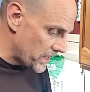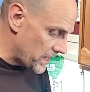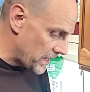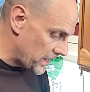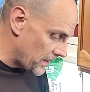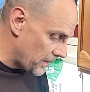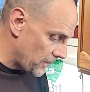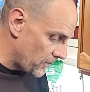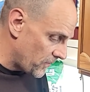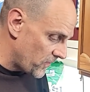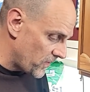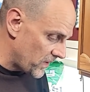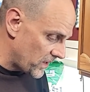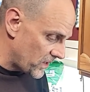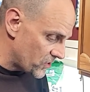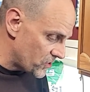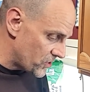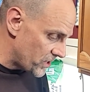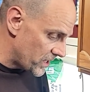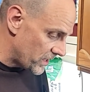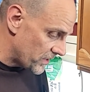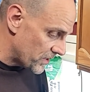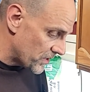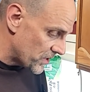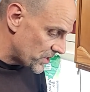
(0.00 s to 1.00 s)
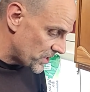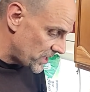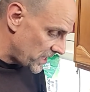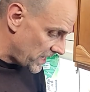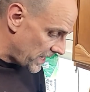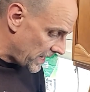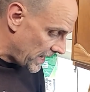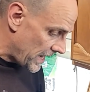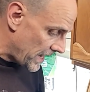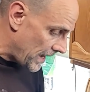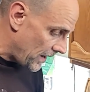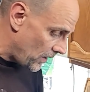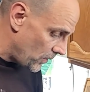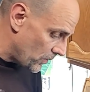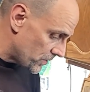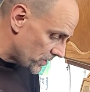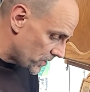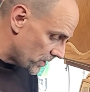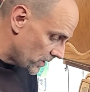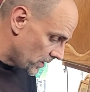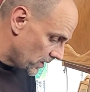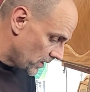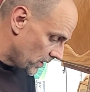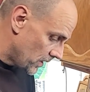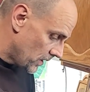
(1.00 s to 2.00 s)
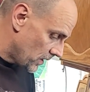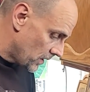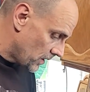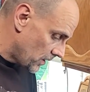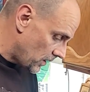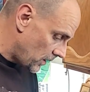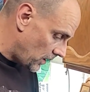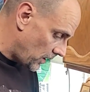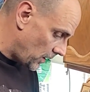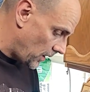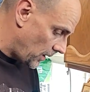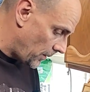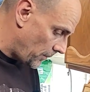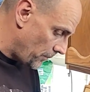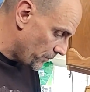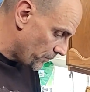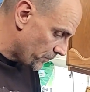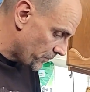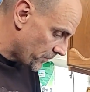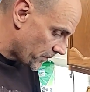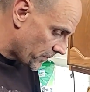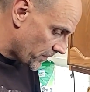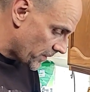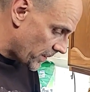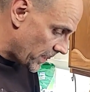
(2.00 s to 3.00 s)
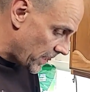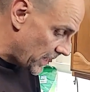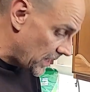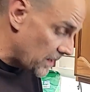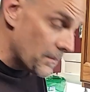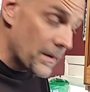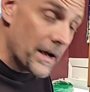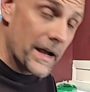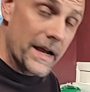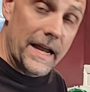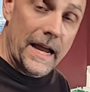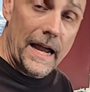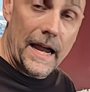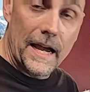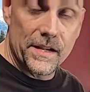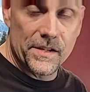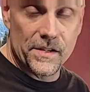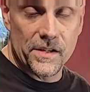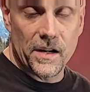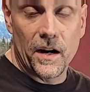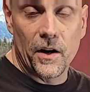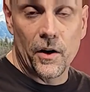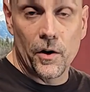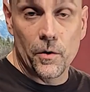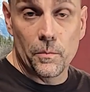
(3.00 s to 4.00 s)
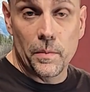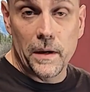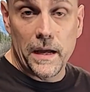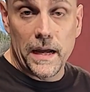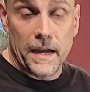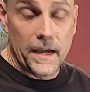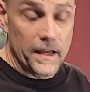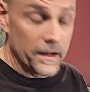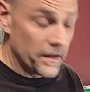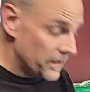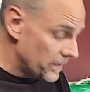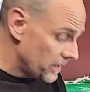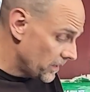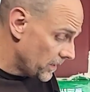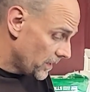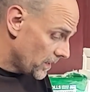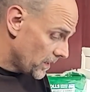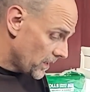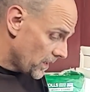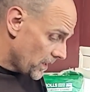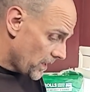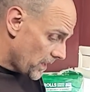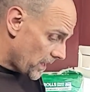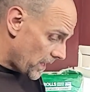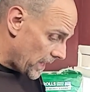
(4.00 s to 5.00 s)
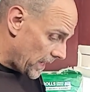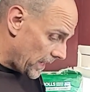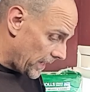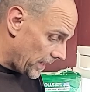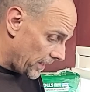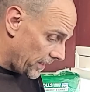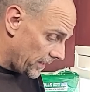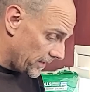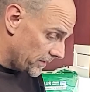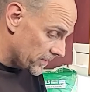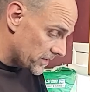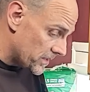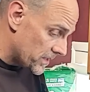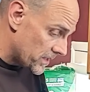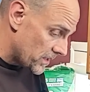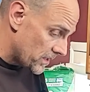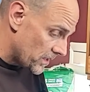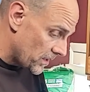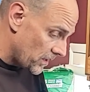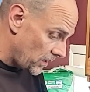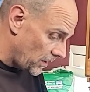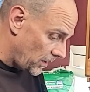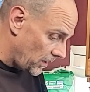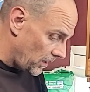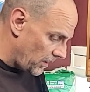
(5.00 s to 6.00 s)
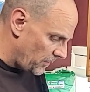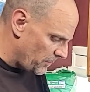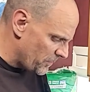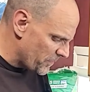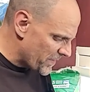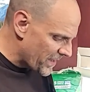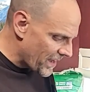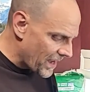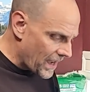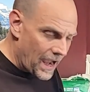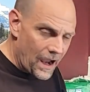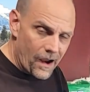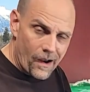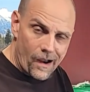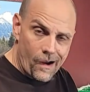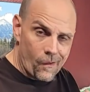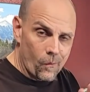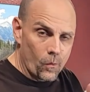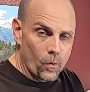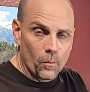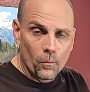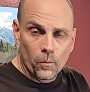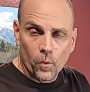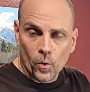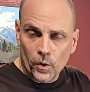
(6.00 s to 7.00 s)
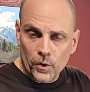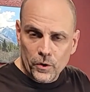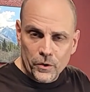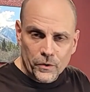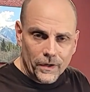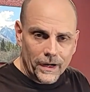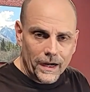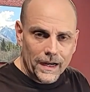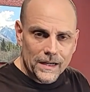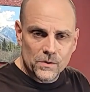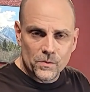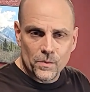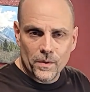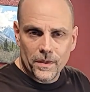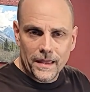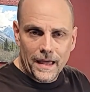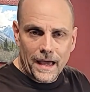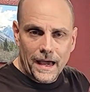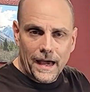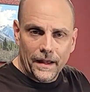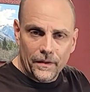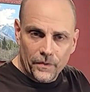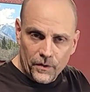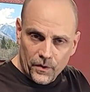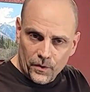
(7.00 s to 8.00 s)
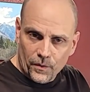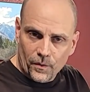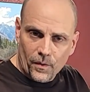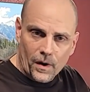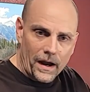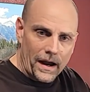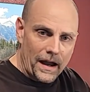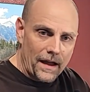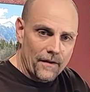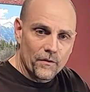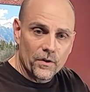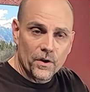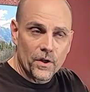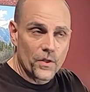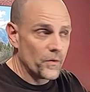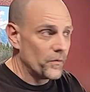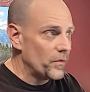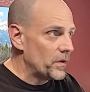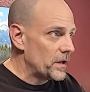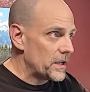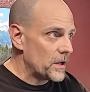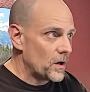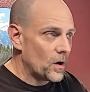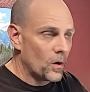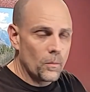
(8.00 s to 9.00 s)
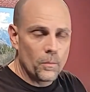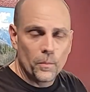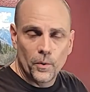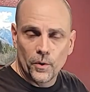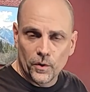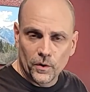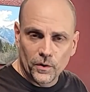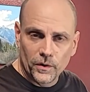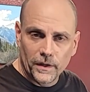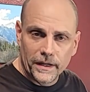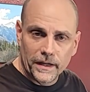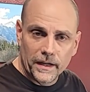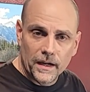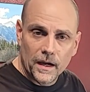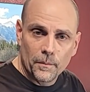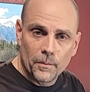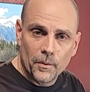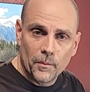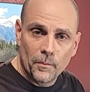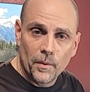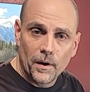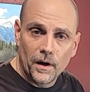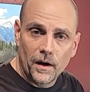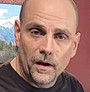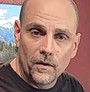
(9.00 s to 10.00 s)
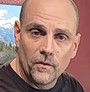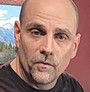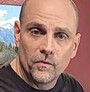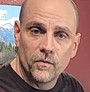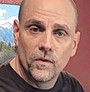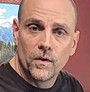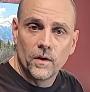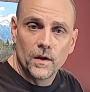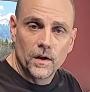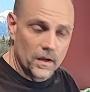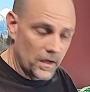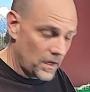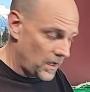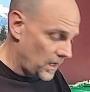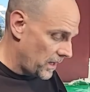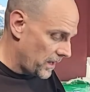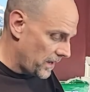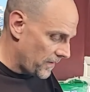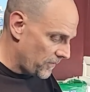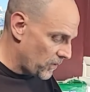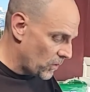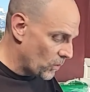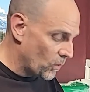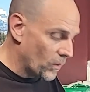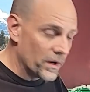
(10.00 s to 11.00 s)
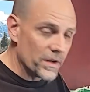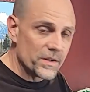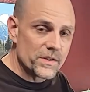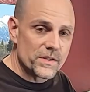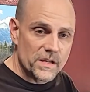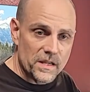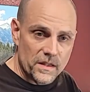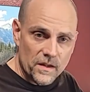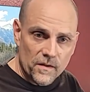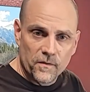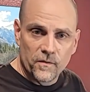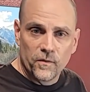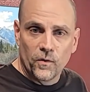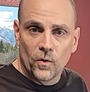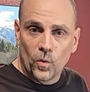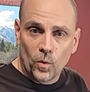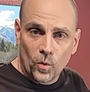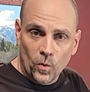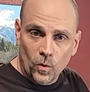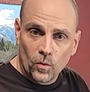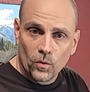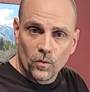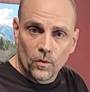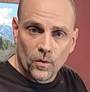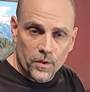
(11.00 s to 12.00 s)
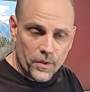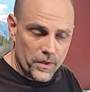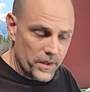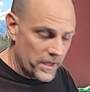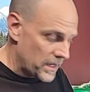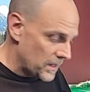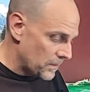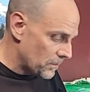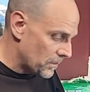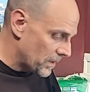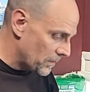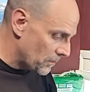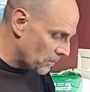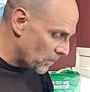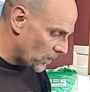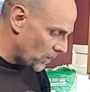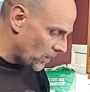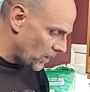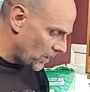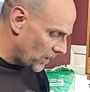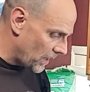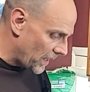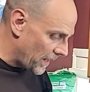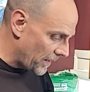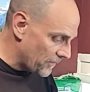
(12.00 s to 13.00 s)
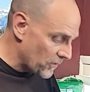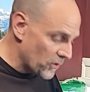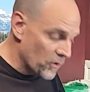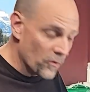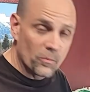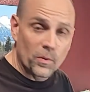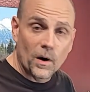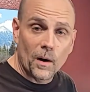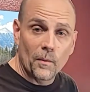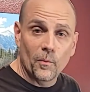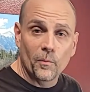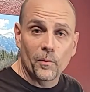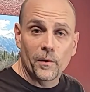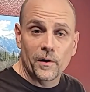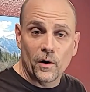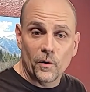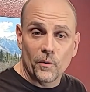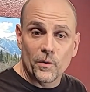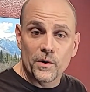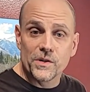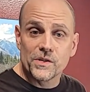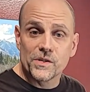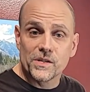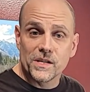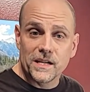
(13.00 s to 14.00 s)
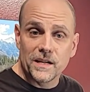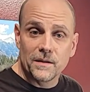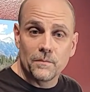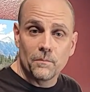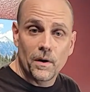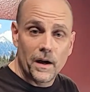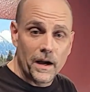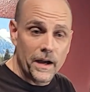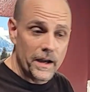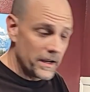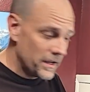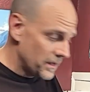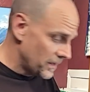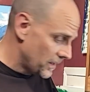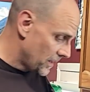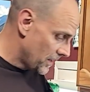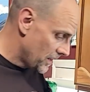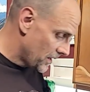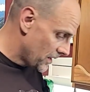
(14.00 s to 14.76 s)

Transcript: end up finishing the steak out in my cast iron pan. And I won't bore you guys with that. I have another video. I'll put a link up above if you want to see the full thing. But a lot of you have probably already seen my